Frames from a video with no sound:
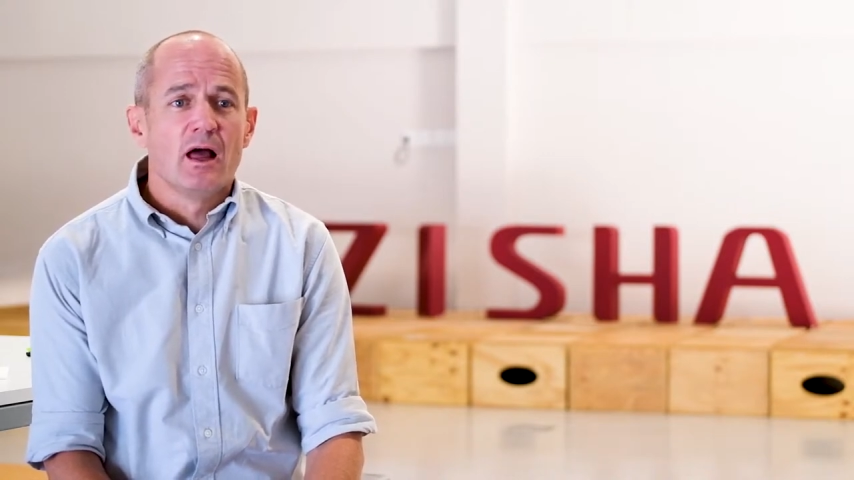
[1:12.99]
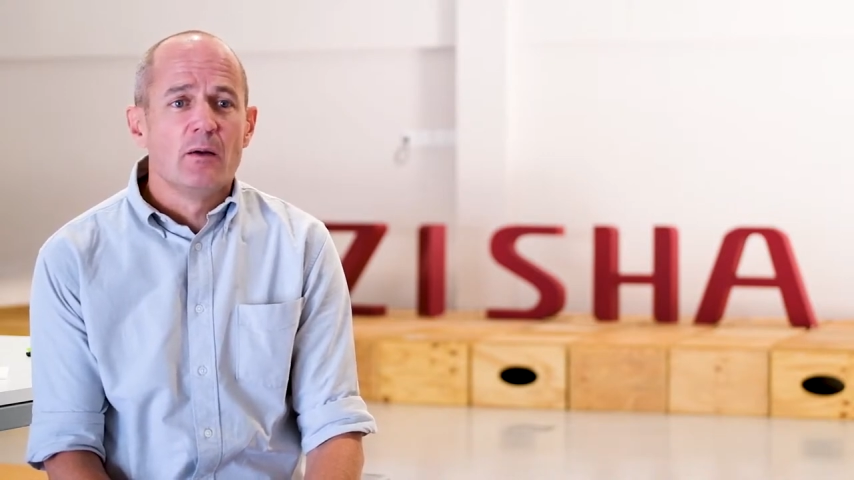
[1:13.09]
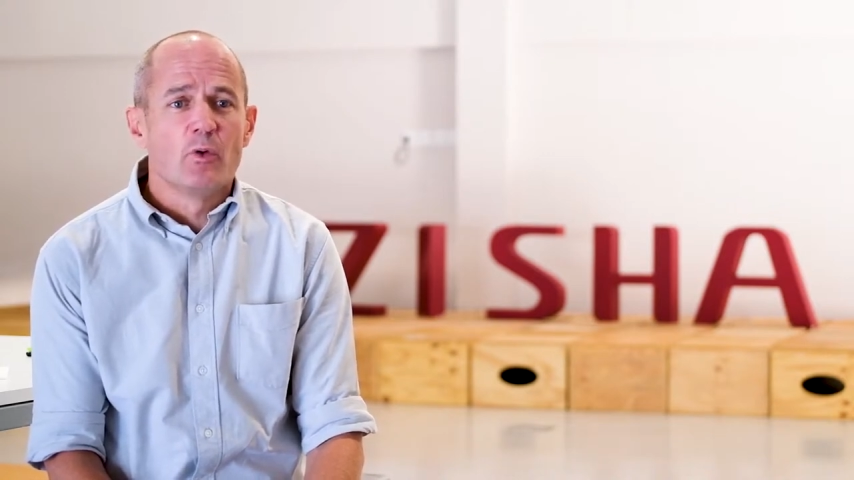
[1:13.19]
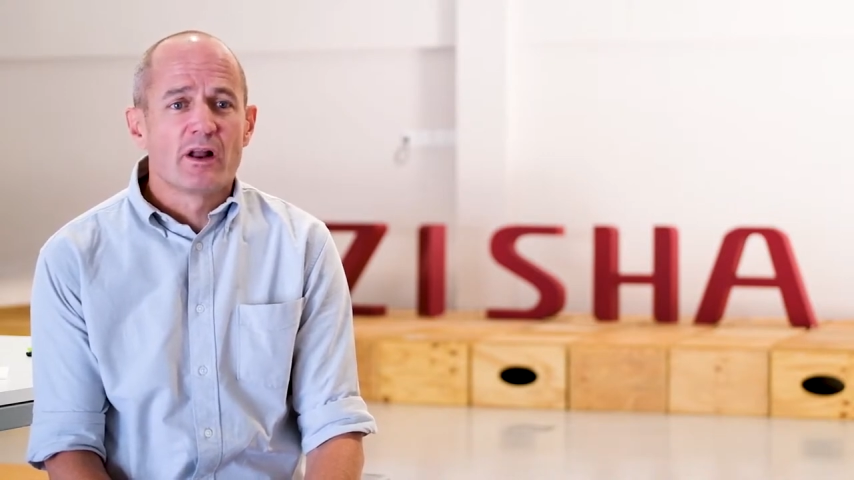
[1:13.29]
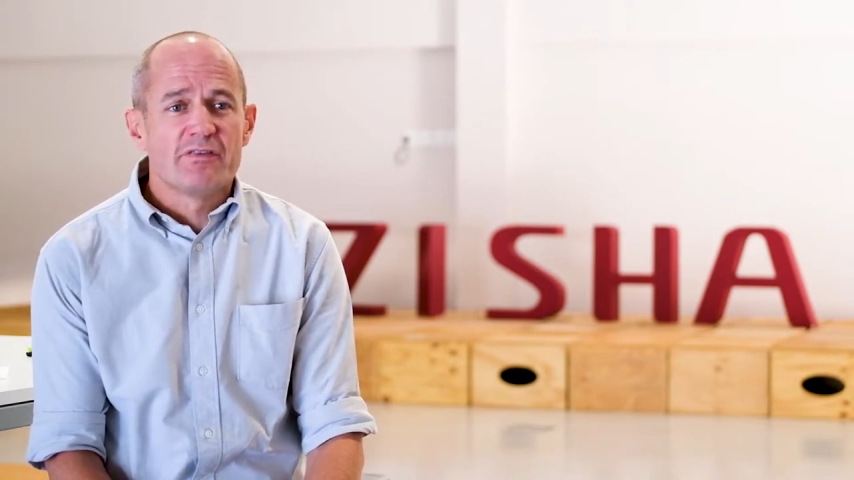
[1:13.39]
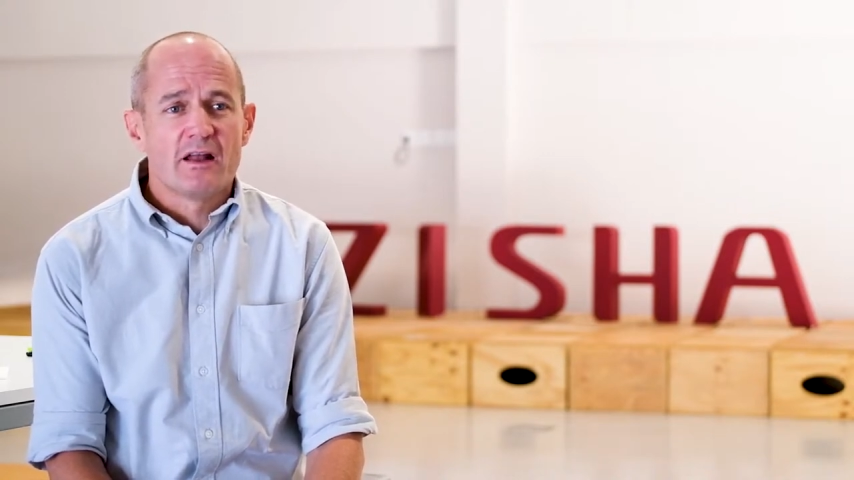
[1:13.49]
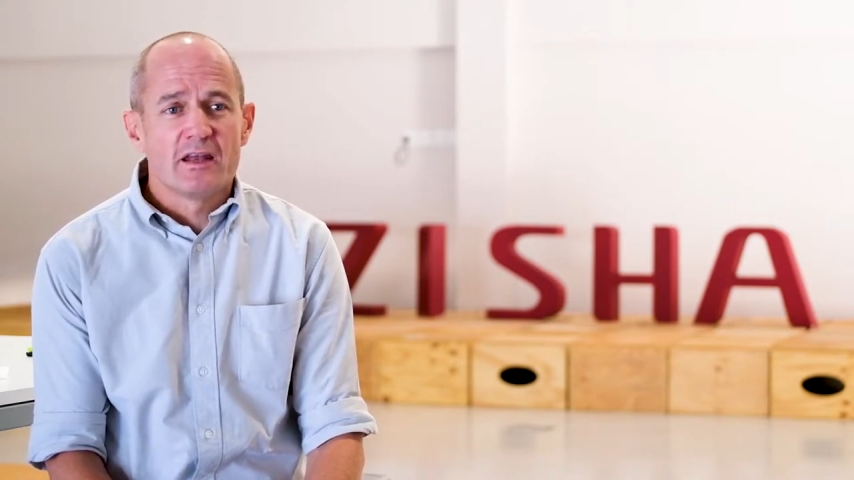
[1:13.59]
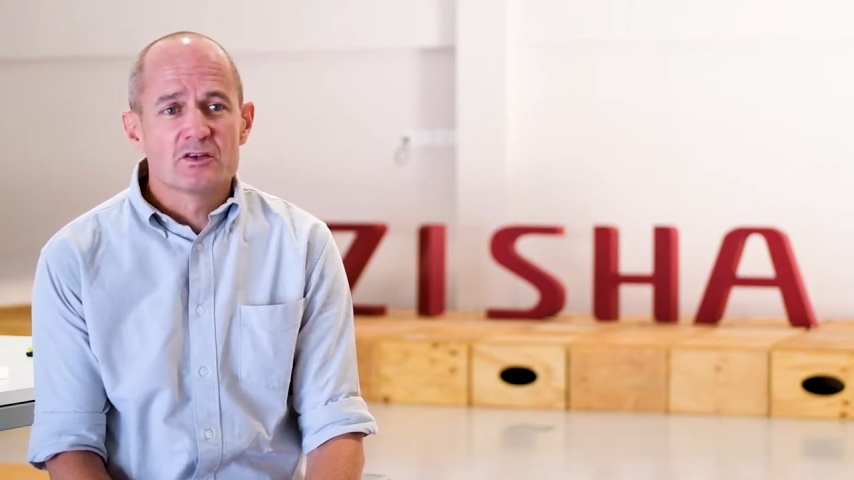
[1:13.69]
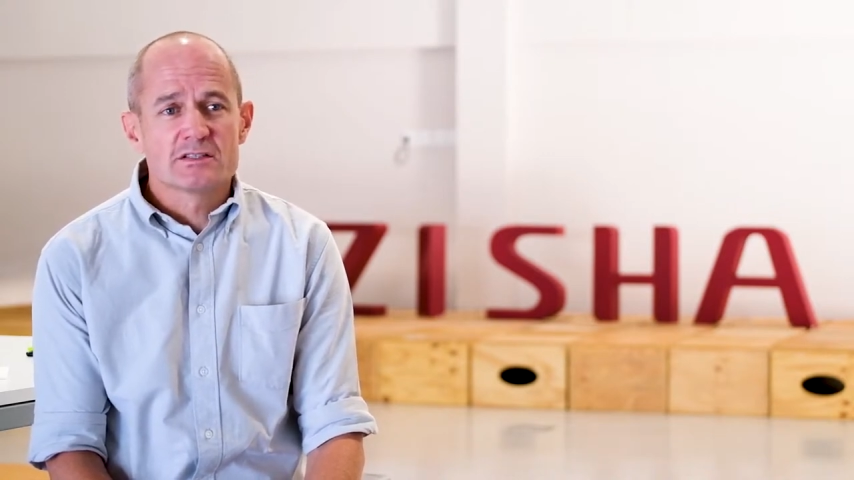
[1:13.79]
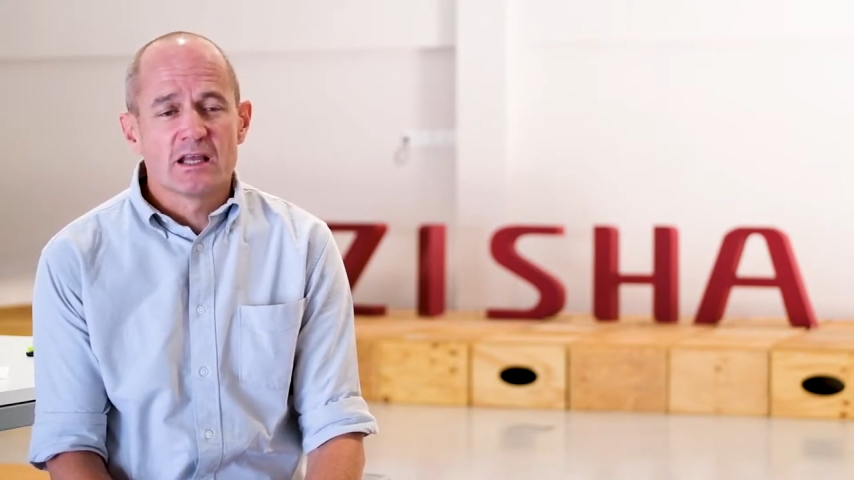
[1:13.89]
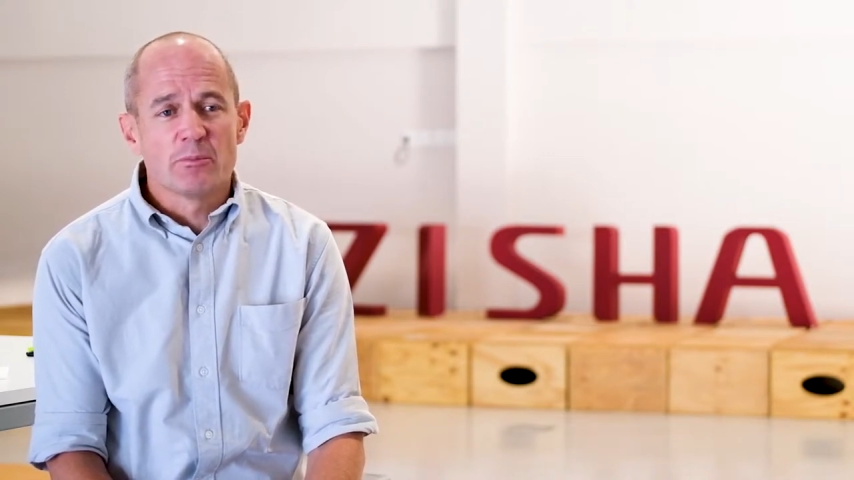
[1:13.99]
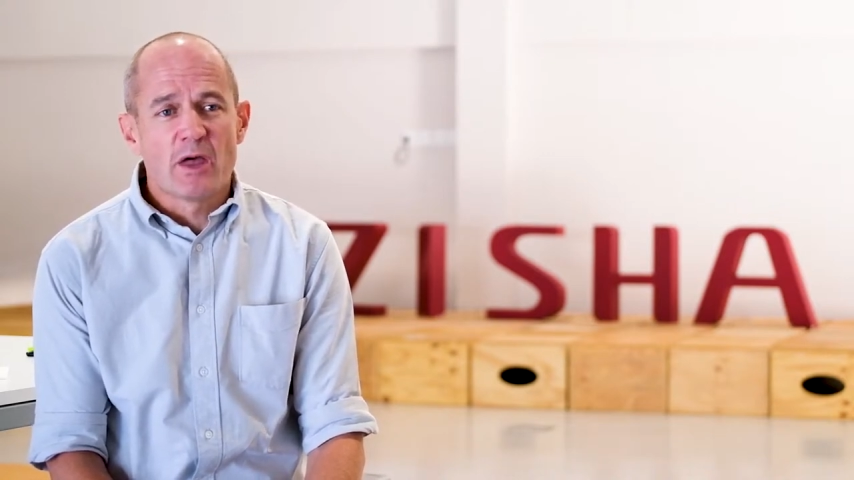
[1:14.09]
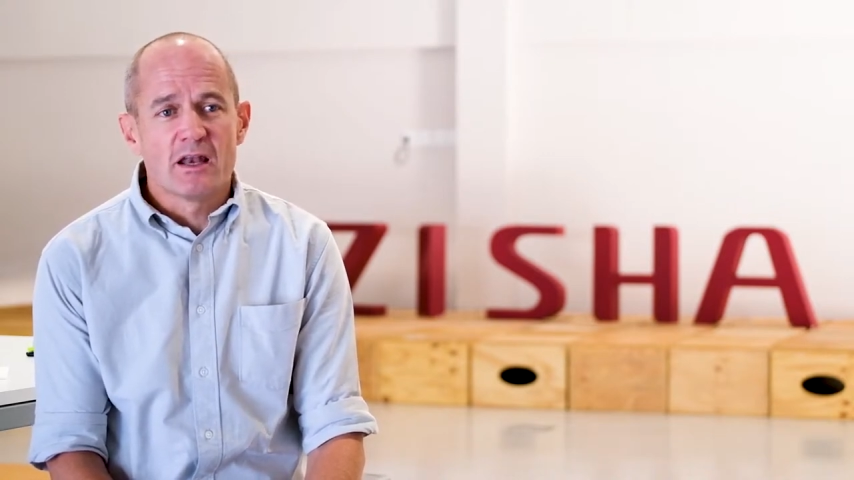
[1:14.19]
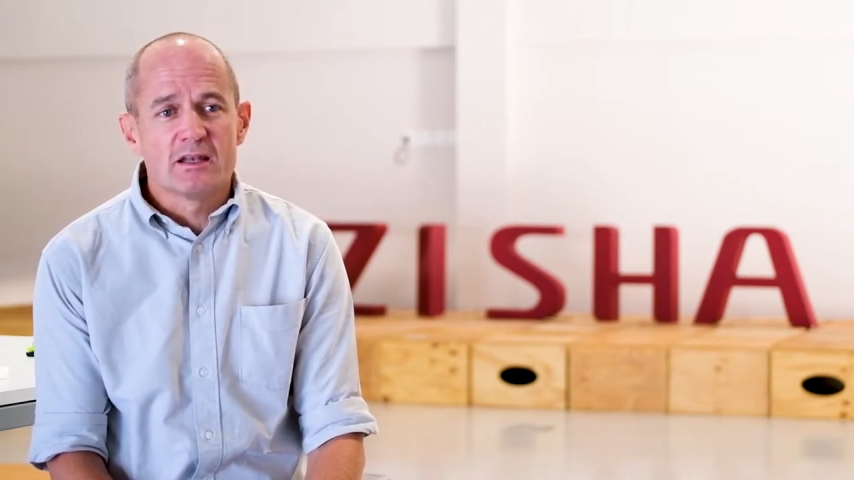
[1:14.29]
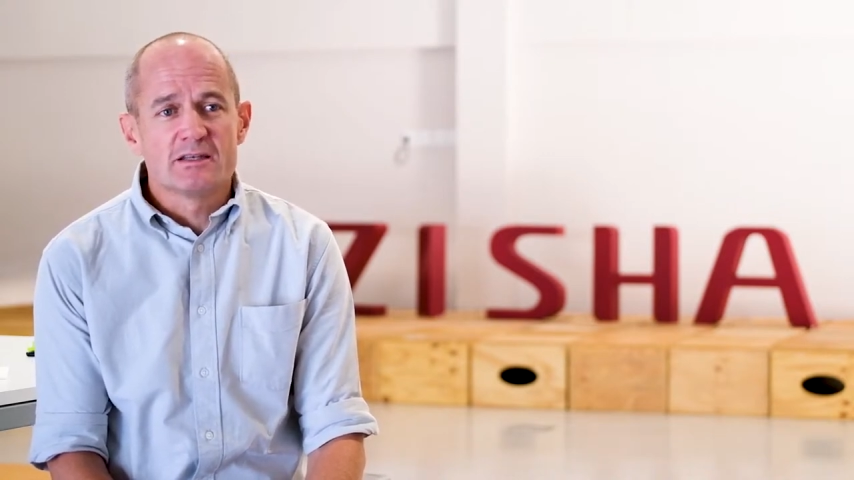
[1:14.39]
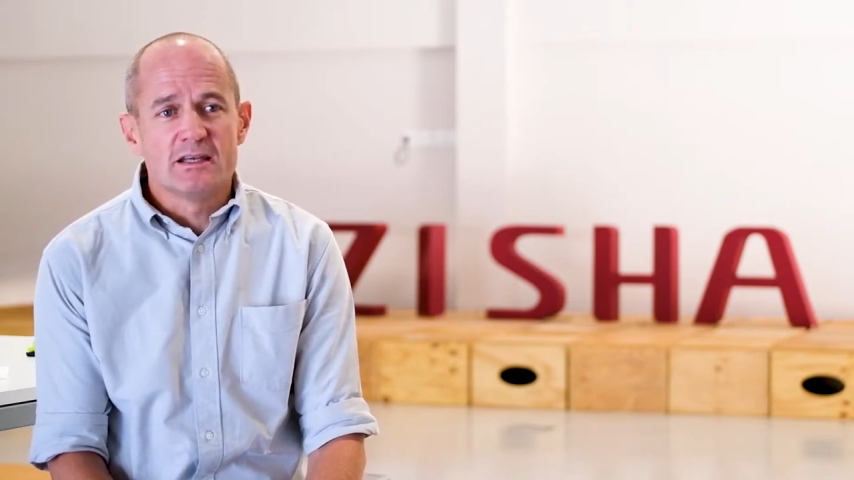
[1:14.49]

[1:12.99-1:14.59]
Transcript: What I found interesting about it